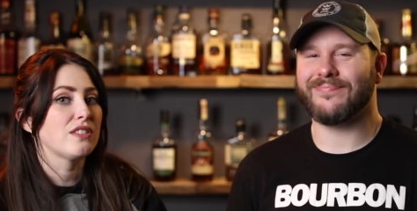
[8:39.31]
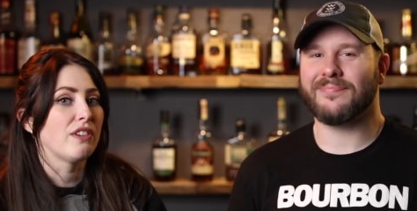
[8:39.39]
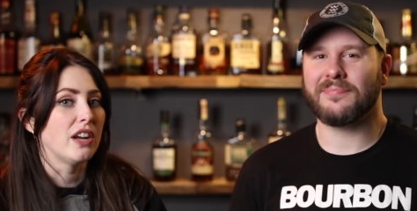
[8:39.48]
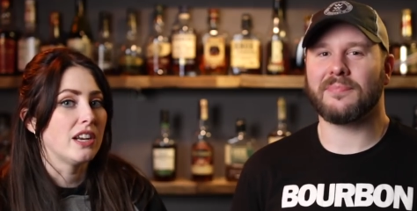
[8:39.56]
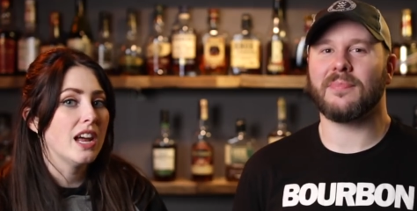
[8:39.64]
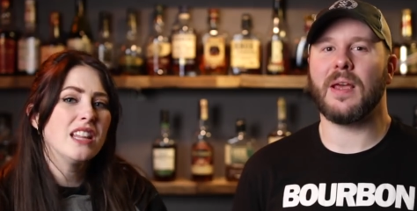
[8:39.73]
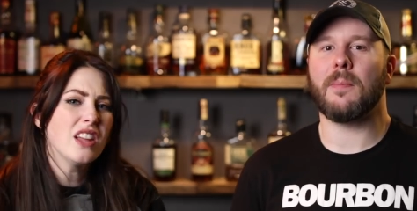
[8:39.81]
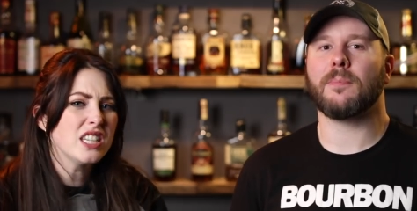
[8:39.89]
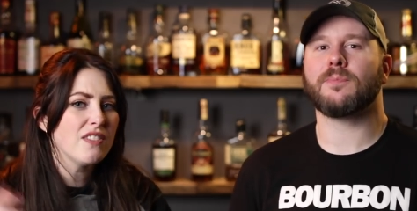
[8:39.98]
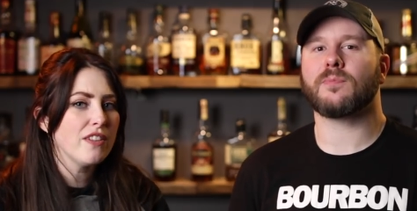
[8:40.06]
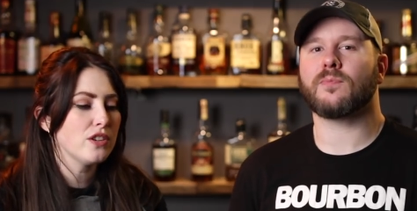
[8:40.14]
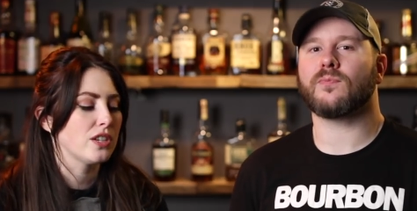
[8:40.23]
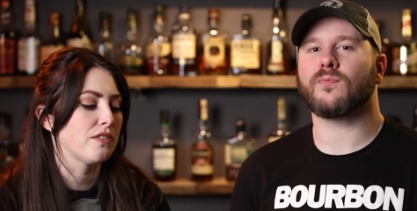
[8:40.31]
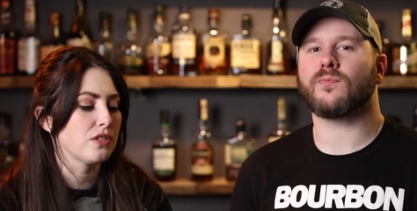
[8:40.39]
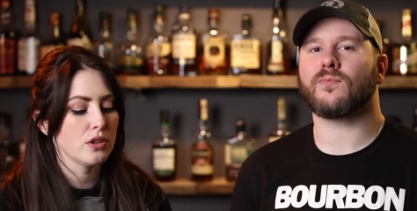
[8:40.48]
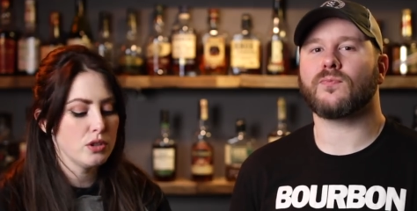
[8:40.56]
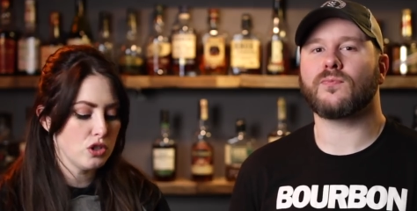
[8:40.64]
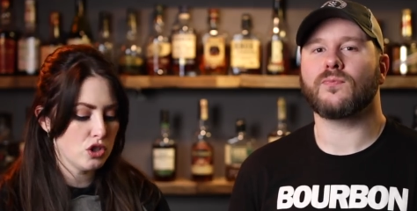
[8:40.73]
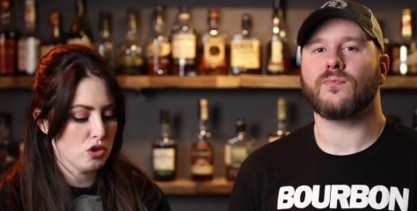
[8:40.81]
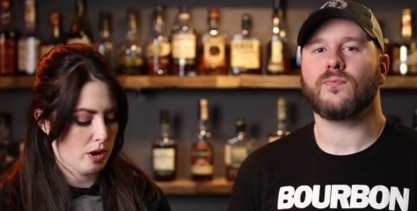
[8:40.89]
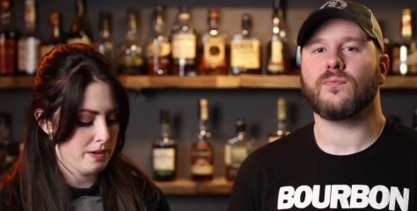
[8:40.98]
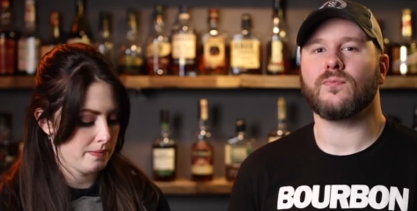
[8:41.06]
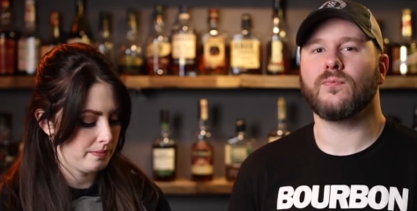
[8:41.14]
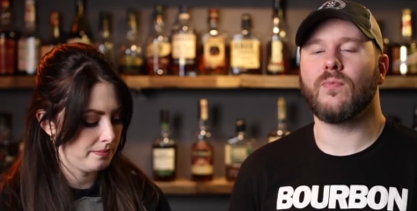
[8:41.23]
Speaker 1: That's fun. And yep. lots of other stuff, so you should
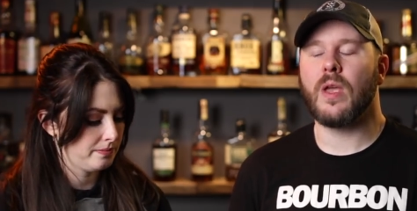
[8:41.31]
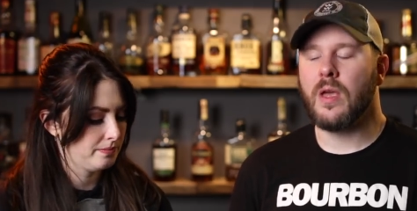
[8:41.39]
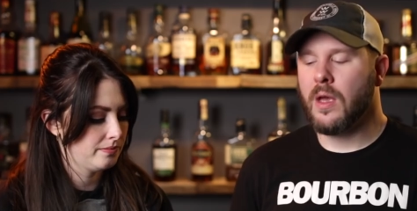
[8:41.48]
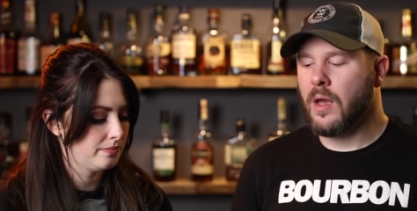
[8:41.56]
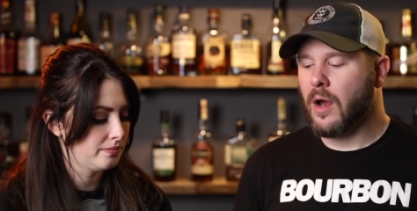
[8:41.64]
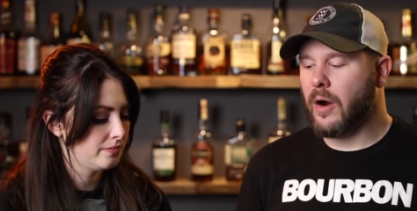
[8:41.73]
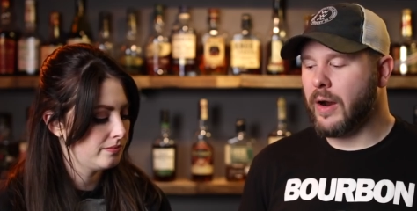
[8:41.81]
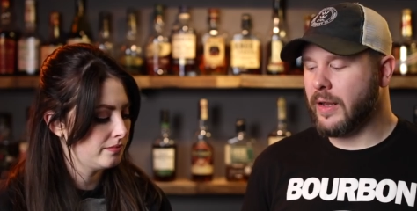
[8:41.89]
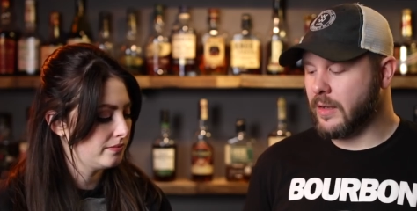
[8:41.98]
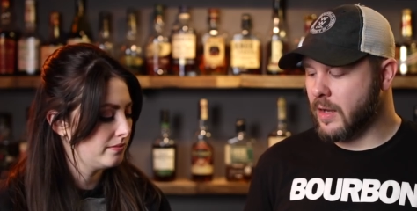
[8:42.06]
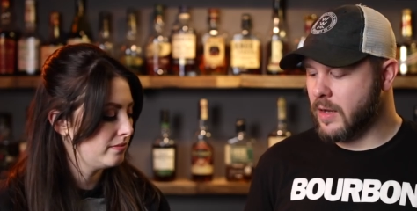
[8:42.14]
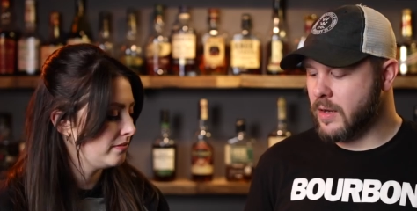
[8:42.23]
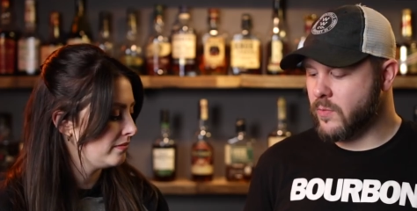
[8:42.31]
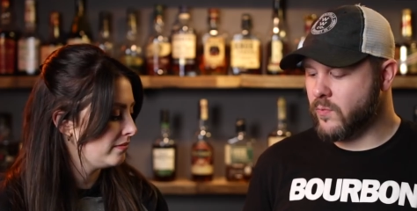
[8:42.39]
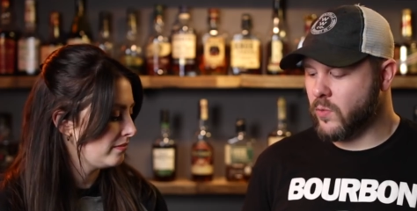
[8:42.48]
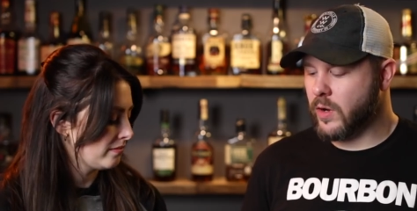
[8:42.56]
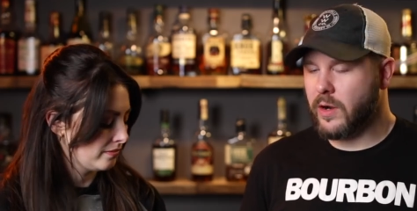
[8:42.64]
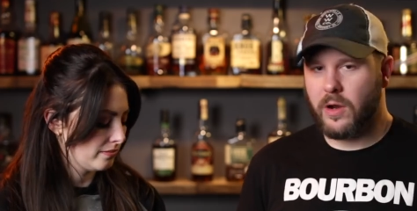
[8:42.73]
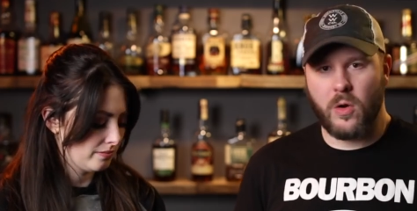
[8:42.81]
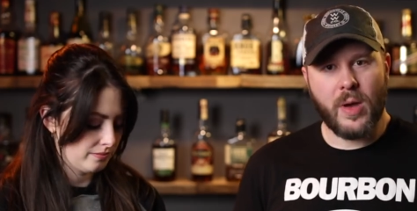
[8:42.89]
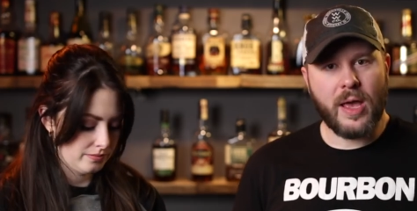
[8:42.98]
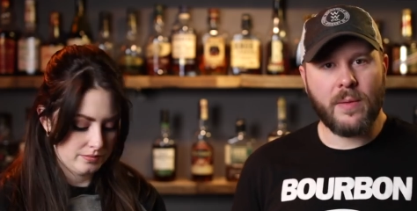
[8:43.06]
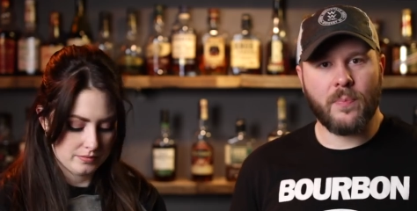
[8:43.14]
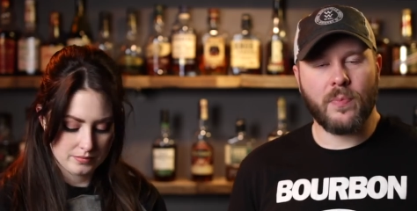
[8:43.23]
join.
Speaker 2: All right, um, we're going to go
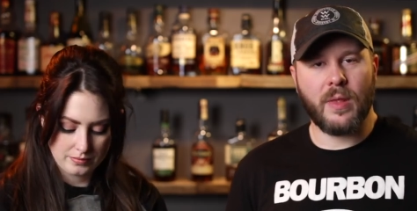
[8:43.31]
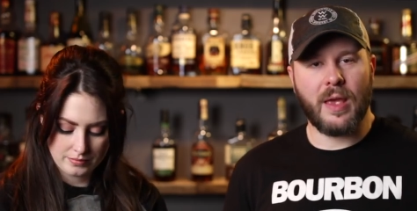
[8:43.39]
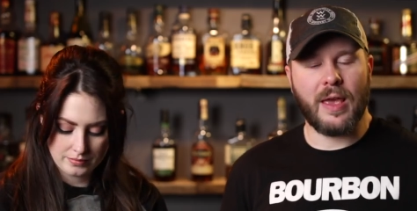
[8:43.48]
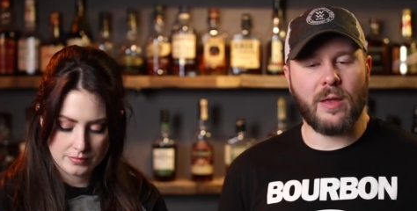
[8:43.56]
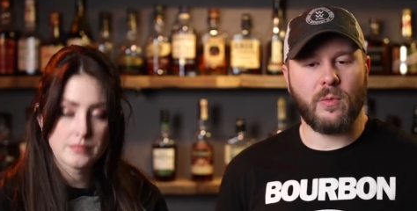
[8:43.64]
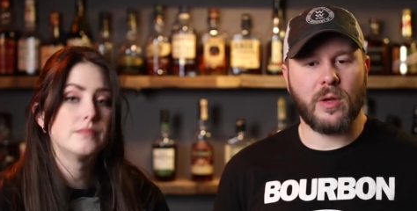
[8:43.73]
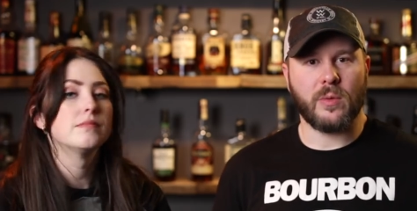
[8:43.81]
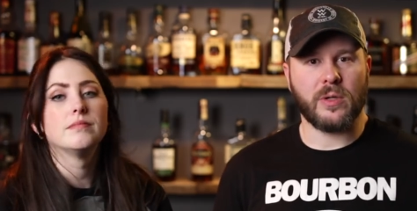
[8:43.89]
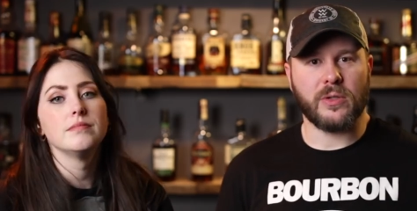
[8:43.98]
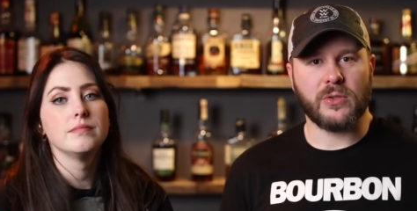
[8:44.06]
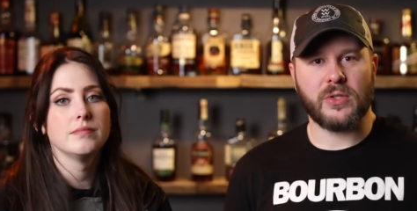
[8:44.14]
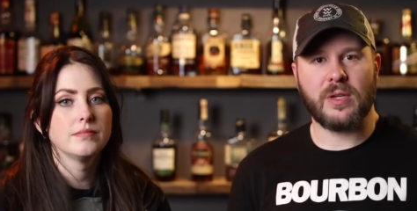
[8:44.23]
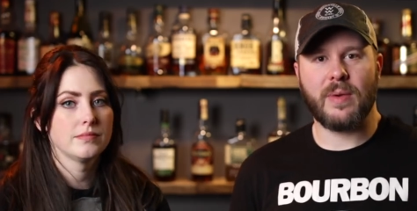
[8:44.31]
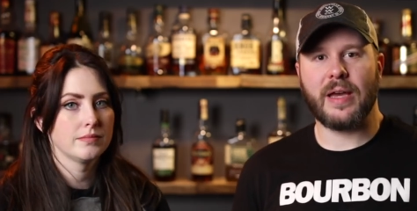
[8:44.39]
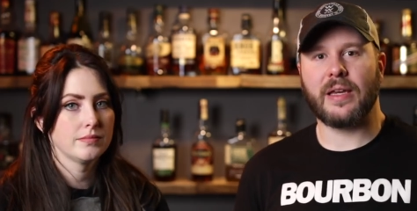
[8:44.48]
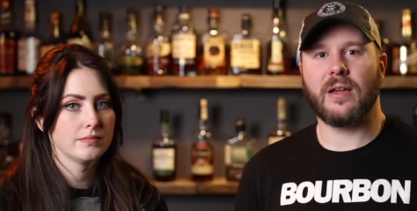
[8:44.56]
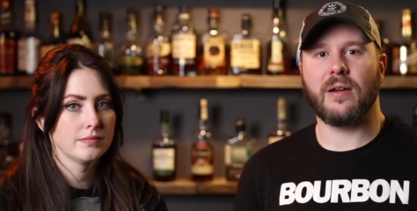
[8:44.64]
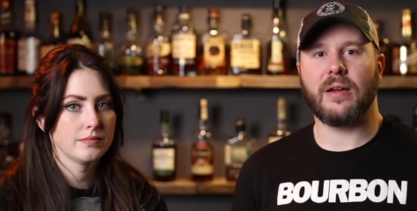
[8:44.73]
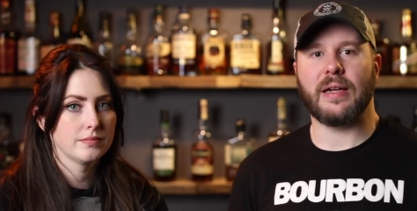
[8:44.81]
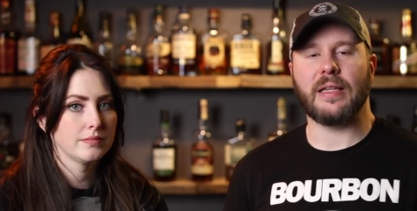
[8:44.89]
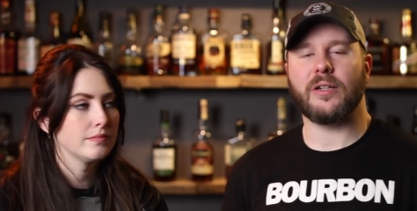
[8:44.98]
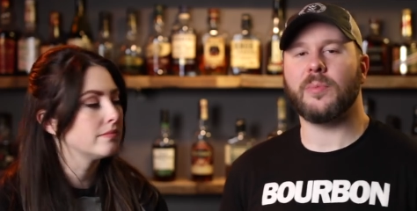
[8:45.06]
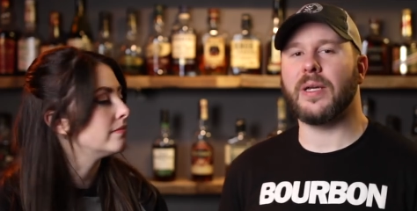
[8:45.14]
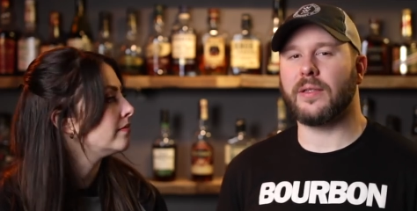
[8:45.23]
away, and we will see you back here in
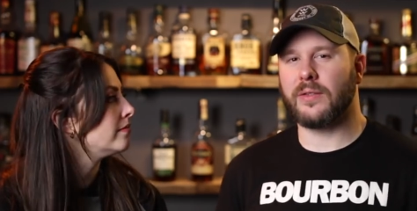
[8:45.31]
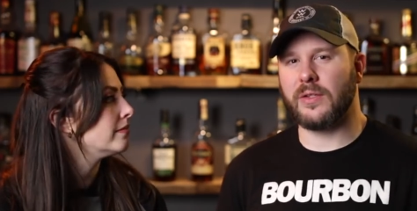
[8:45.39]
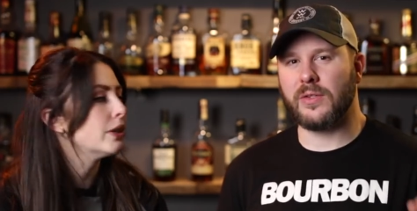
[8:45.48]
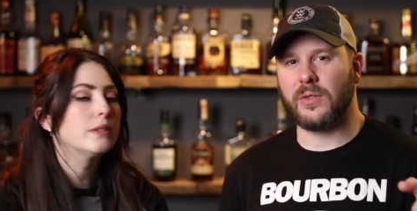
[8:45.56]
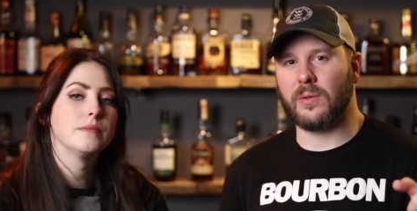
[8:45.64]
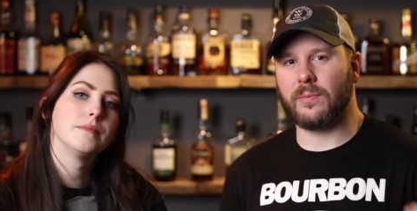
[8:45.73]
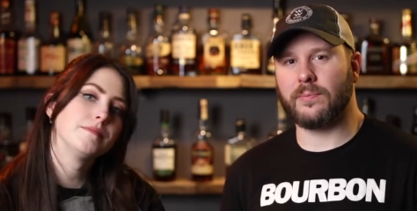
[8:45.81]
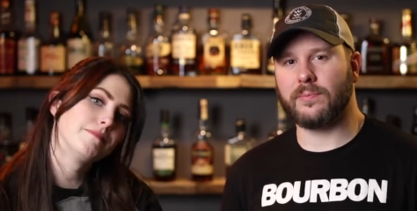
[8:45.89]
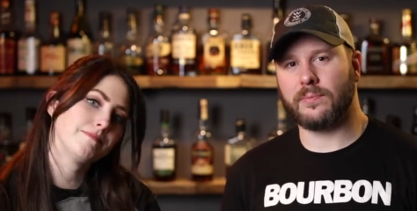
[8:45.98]
a little bit. See you soon.